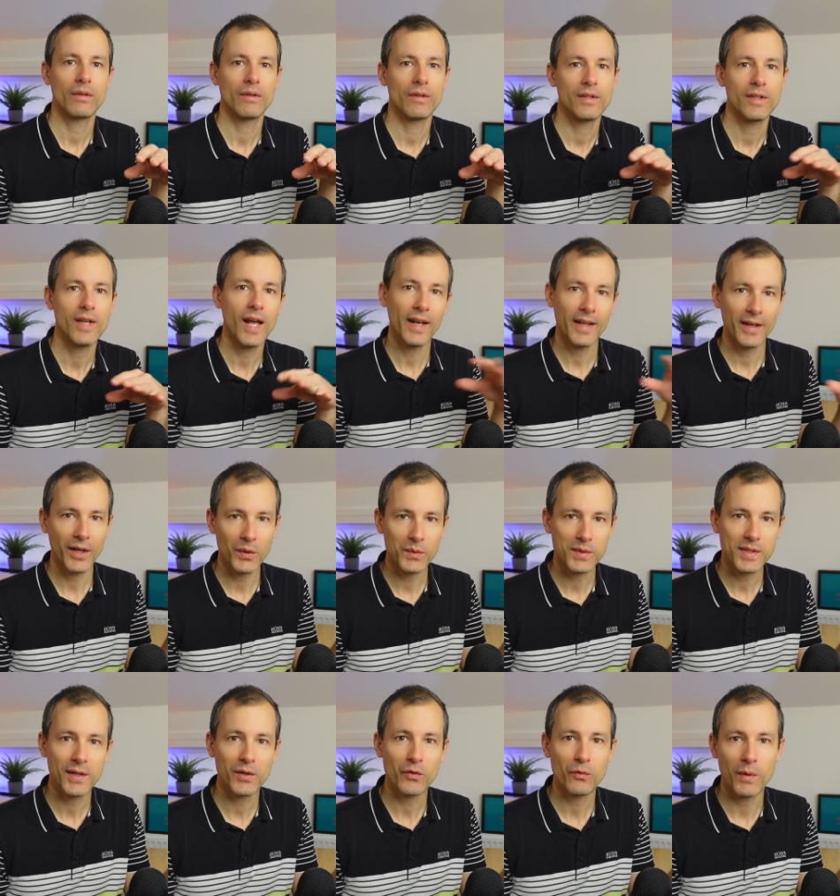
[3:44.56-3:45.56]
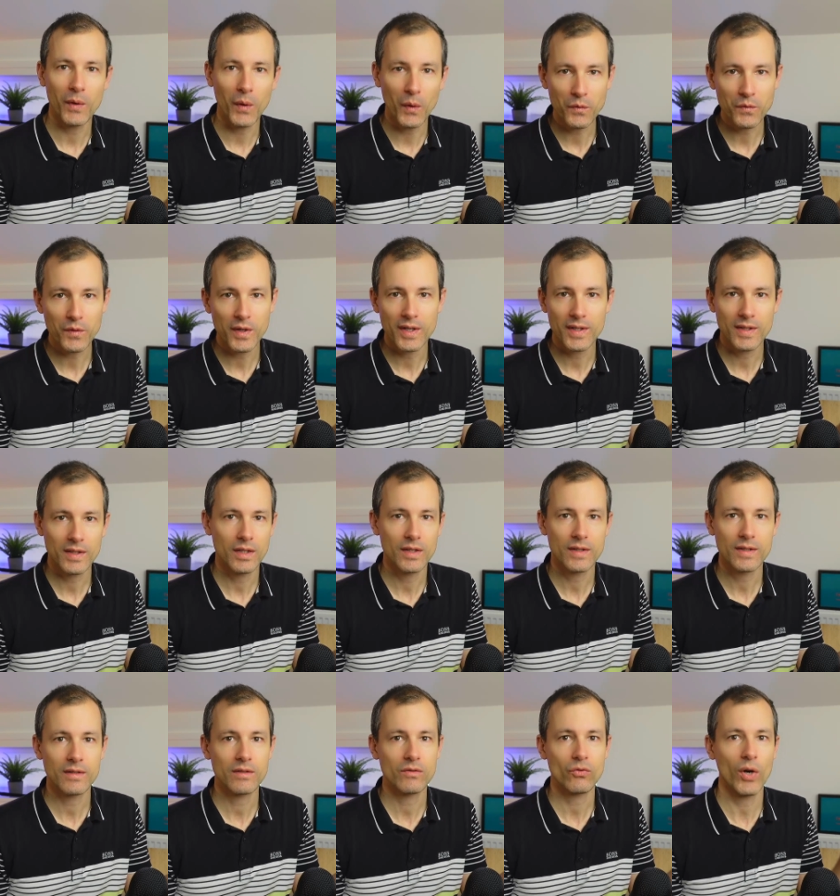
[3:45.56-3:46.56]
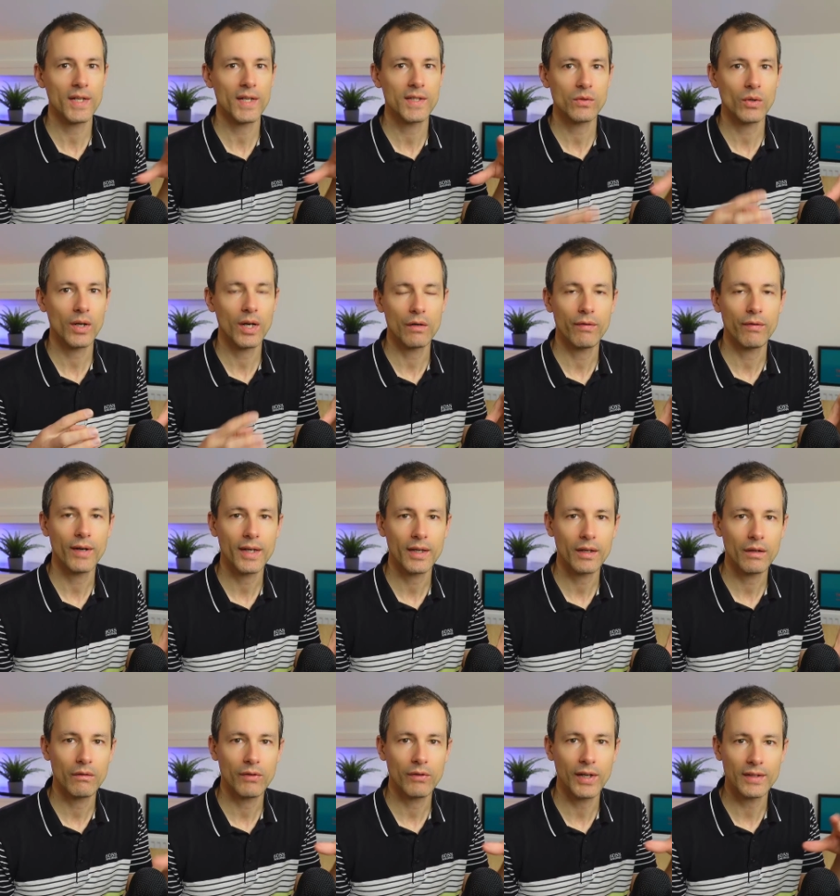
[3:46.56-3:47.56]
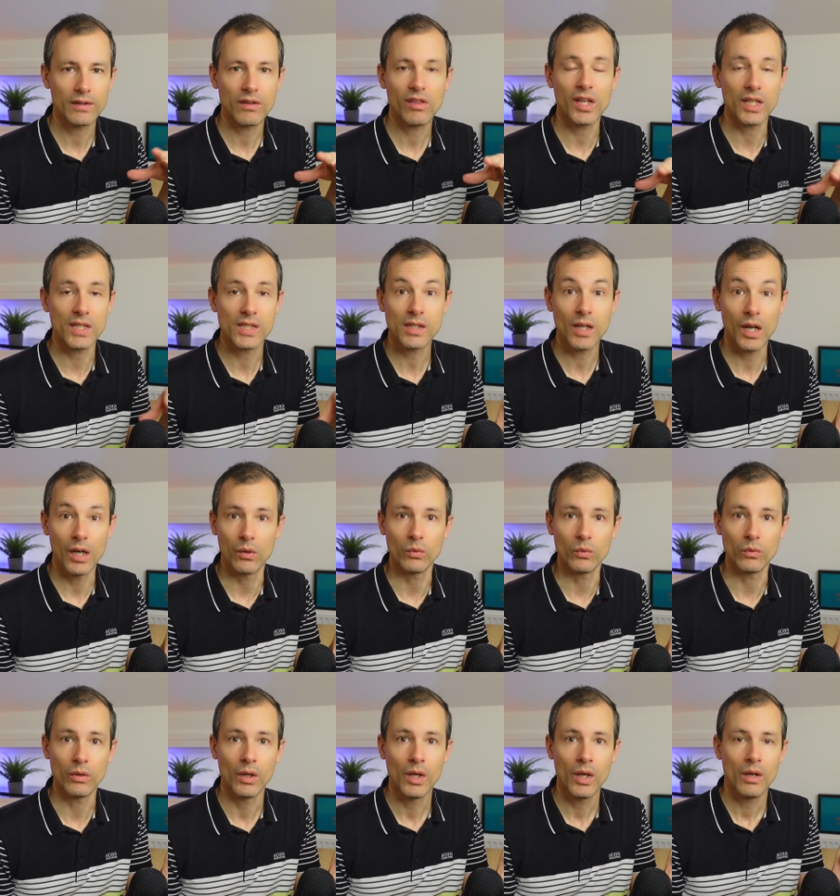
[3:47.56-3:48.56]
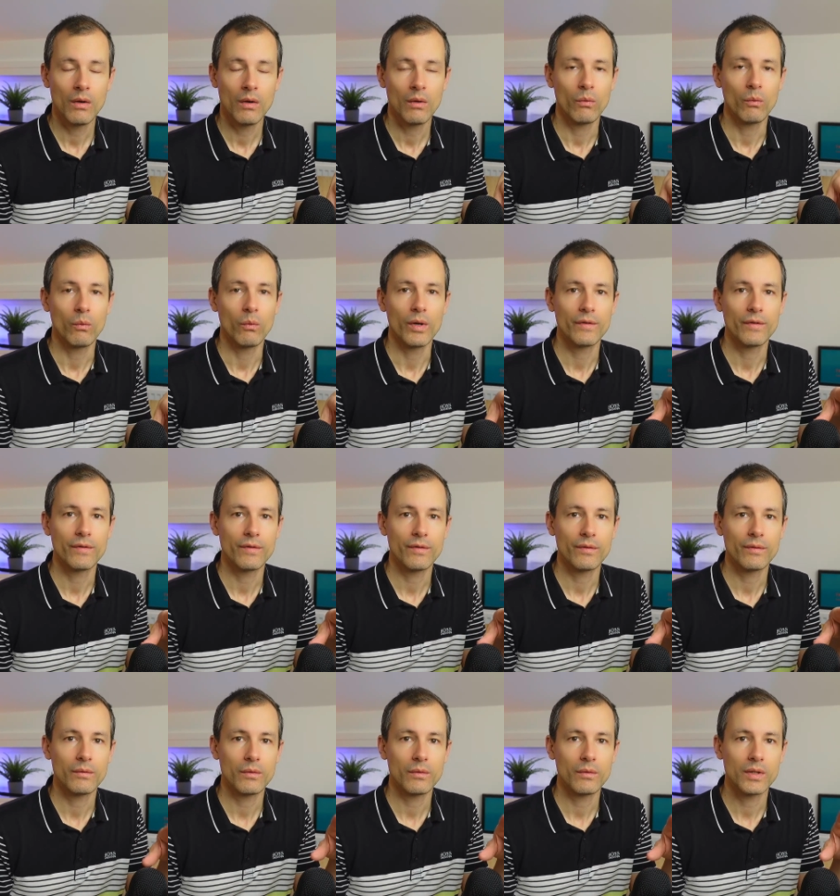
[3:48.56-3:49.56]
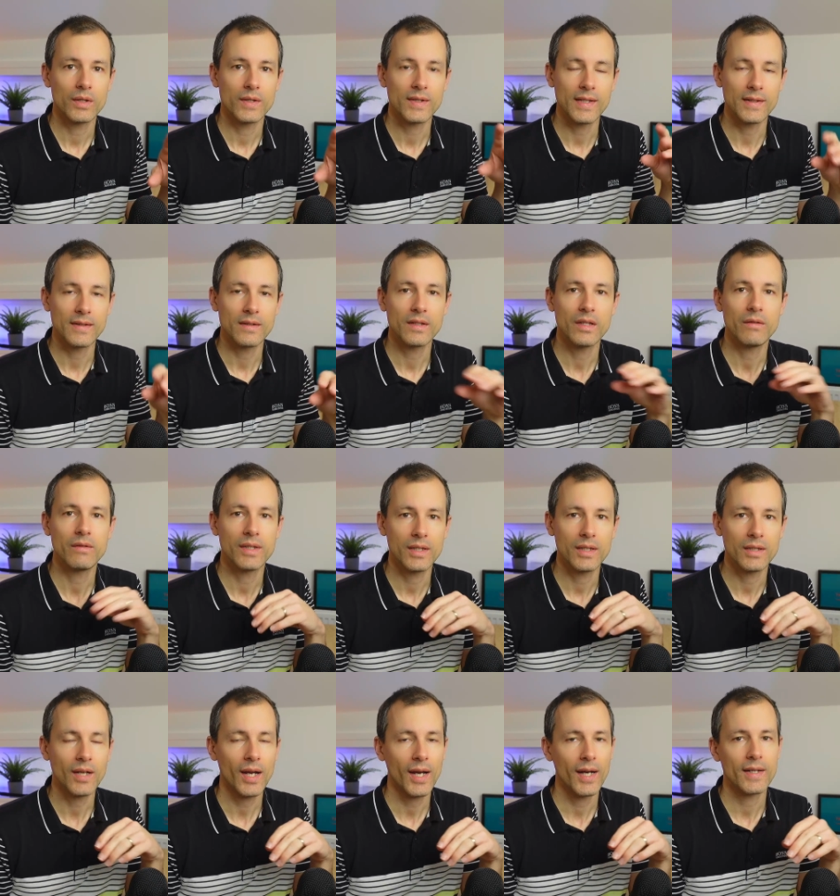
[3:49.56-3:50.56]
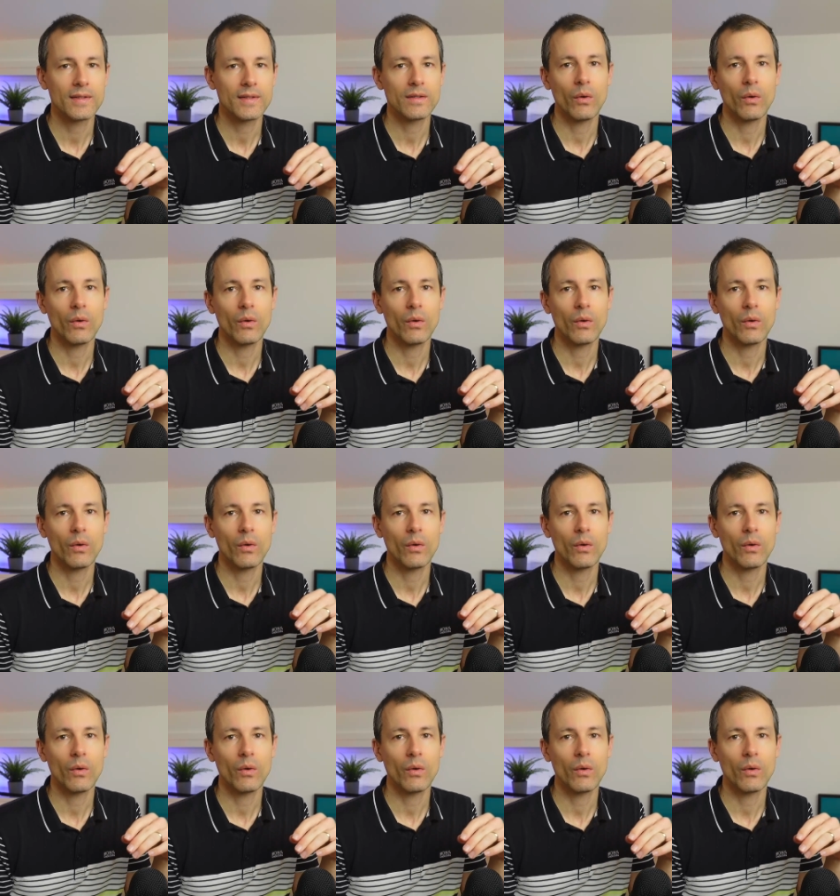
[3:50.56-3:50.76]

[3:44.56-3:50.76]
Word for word: yelling outside of my office, it tries to kind of like write things down with the sensitivity it has.